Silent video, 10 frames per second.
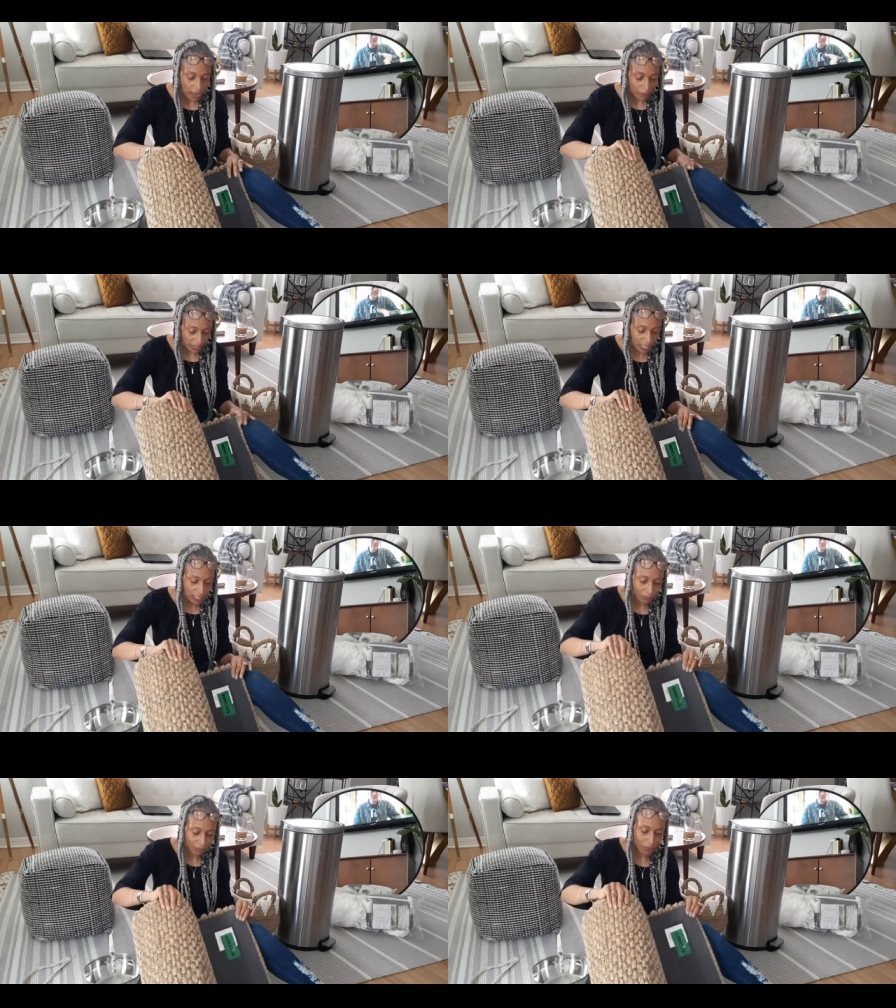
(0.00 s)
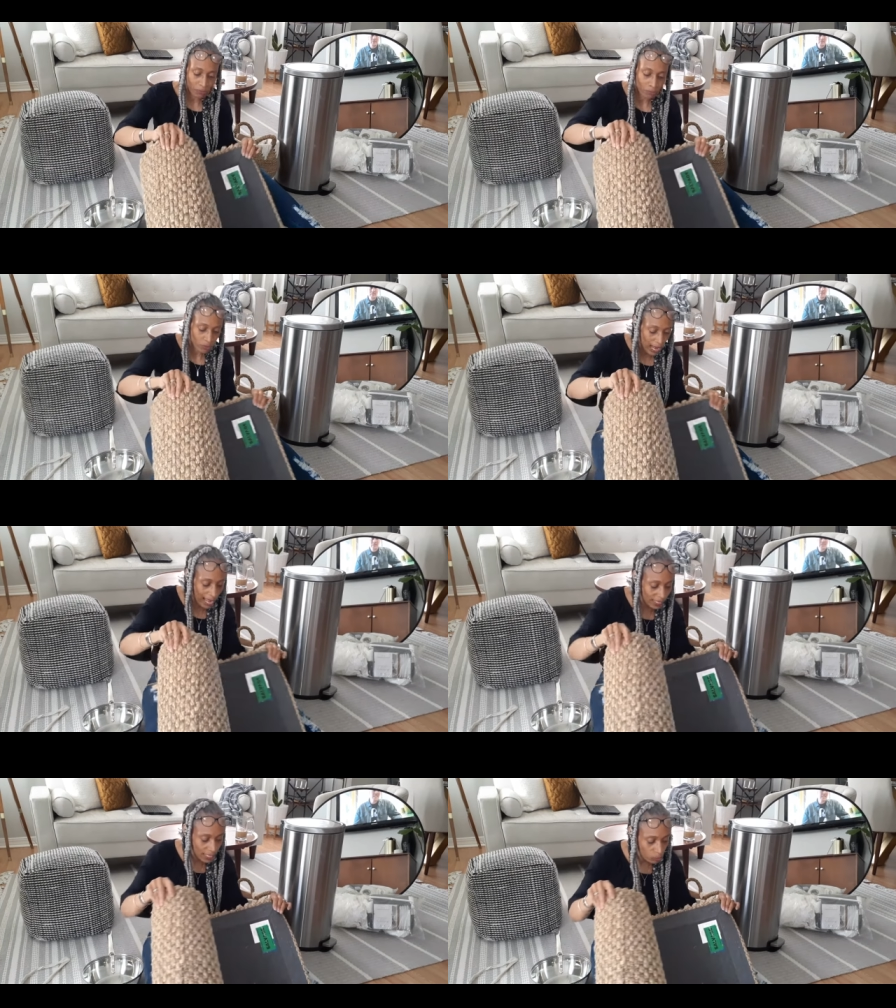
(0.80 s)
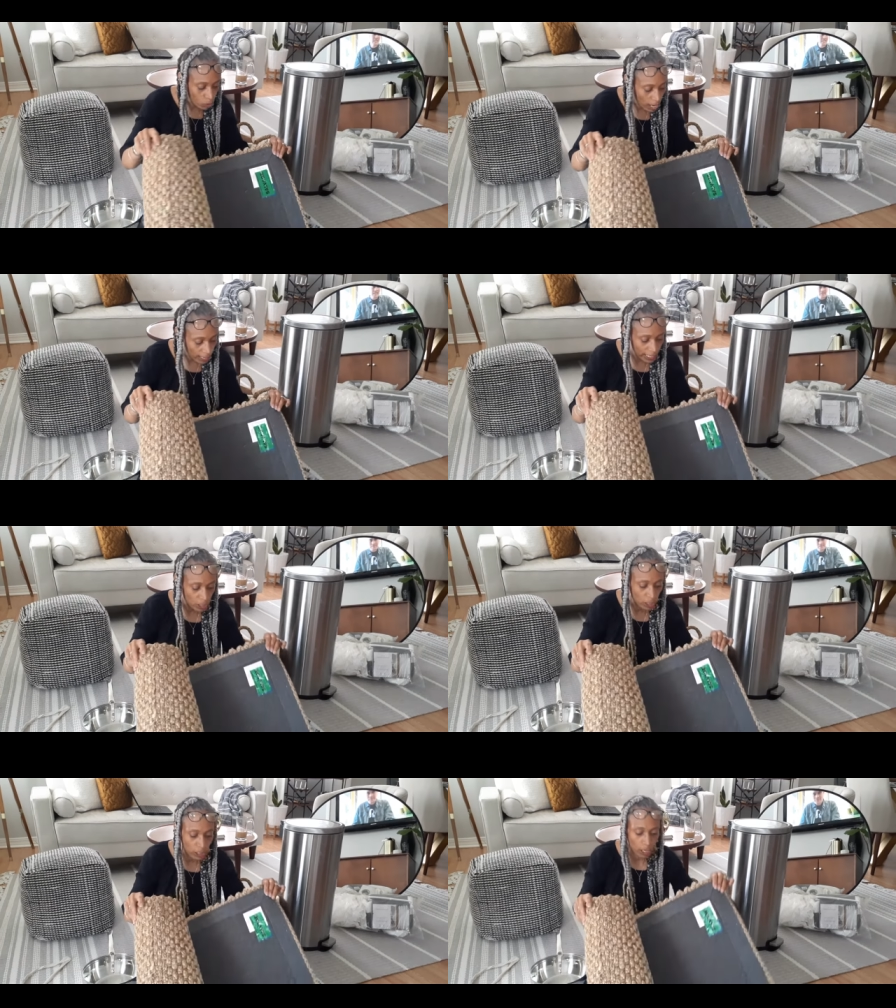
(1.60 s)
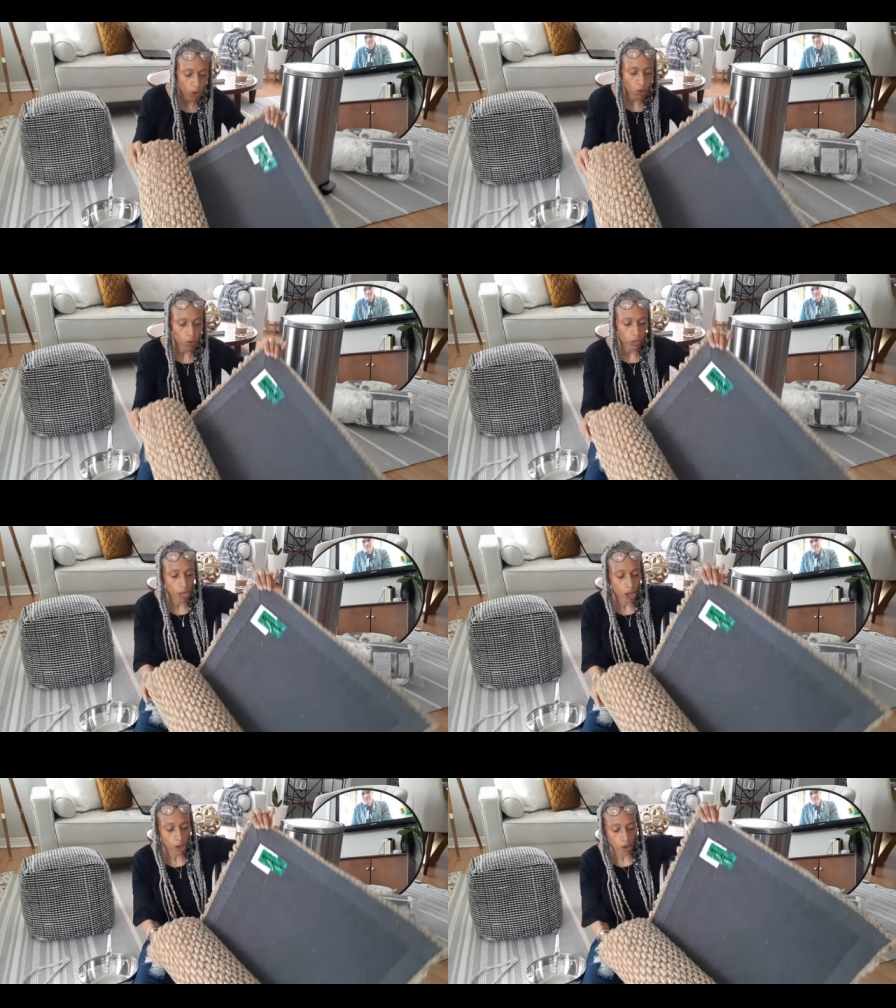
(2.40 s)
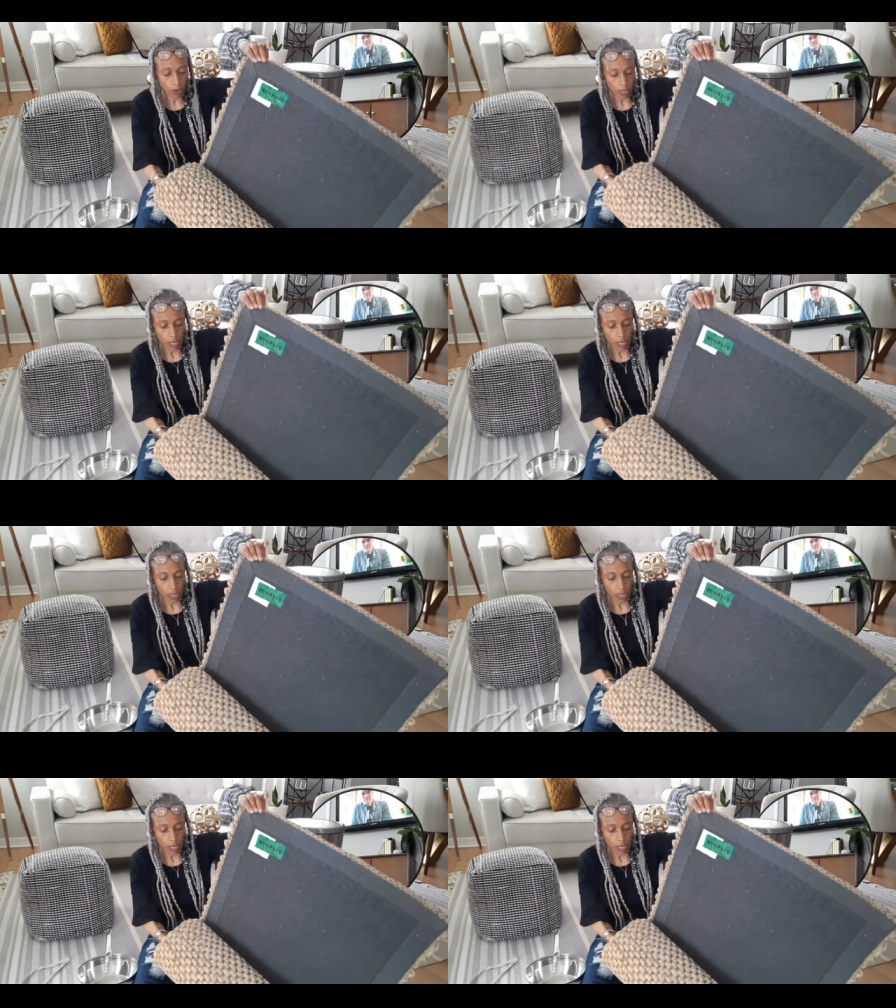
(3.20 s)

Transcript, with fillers: But this, guys, this rug is so long.